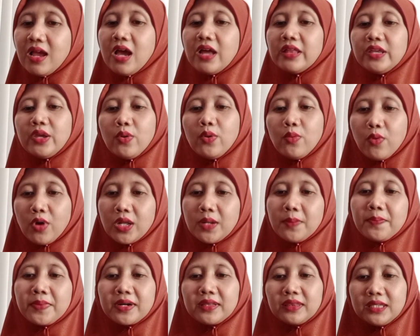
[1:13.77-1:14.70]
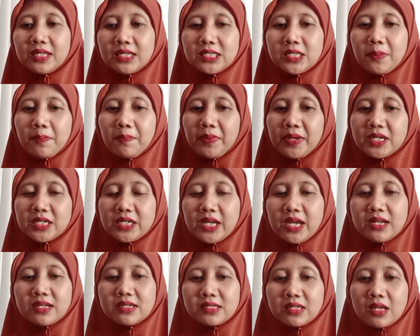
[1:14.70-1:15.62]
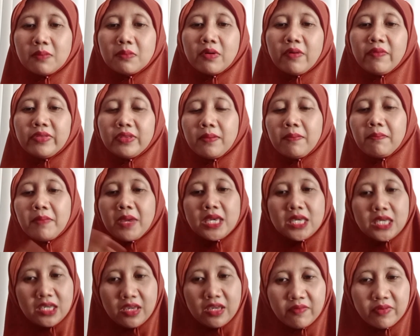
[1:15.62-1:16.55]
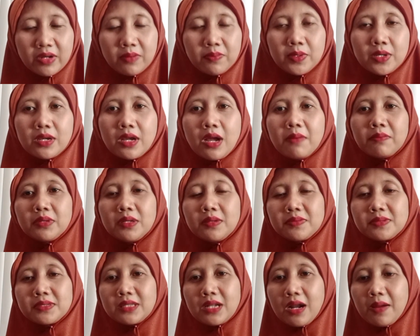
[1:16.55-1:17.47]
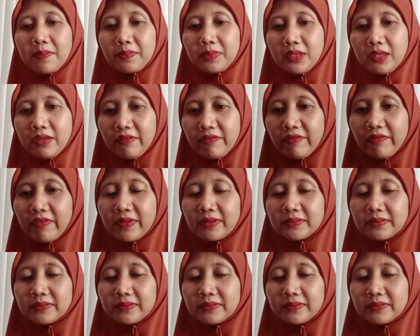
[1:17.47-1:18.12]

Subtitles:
they won't participate, and some of them may even become disruptive.